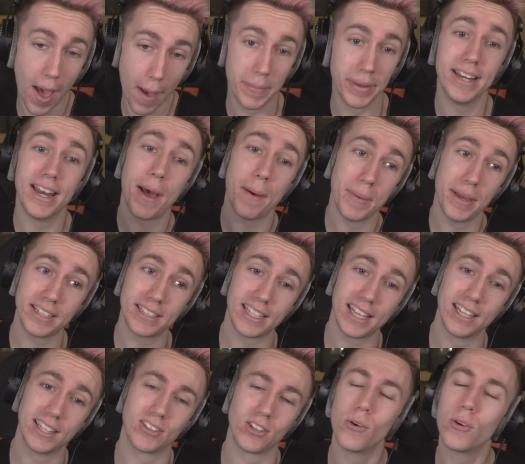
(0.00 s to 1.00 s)
I mean, that makes
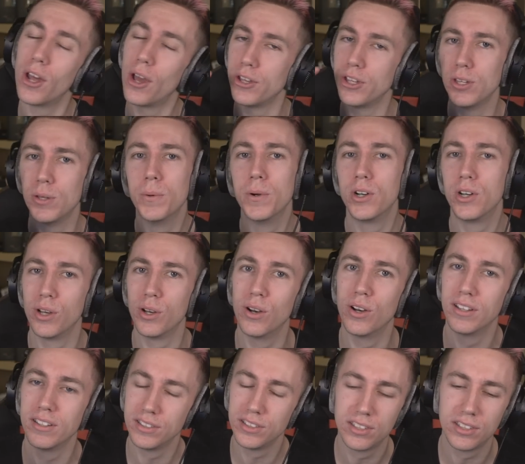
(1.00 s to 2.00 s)
sense. Although you
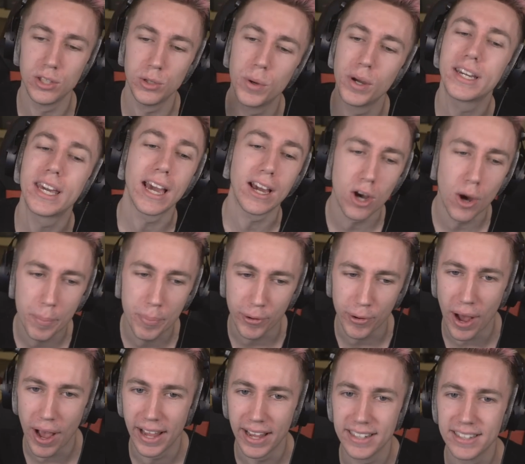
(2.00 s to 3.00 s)
would get
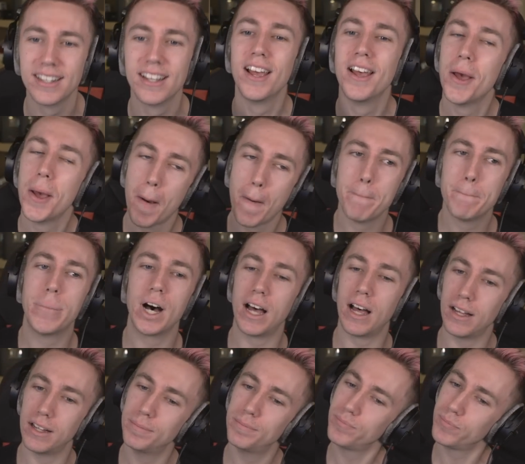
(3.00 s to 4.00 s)
copyrighted,
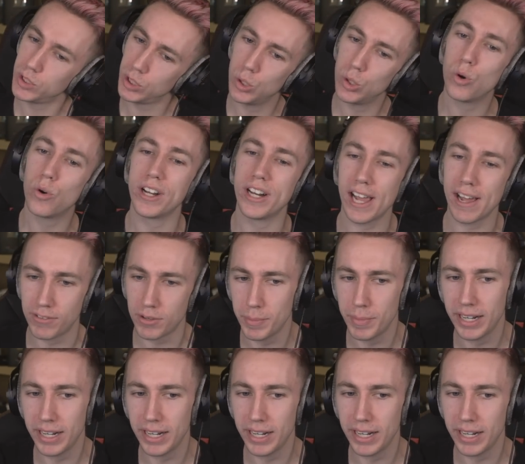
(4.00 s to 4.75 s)
but you'd already have the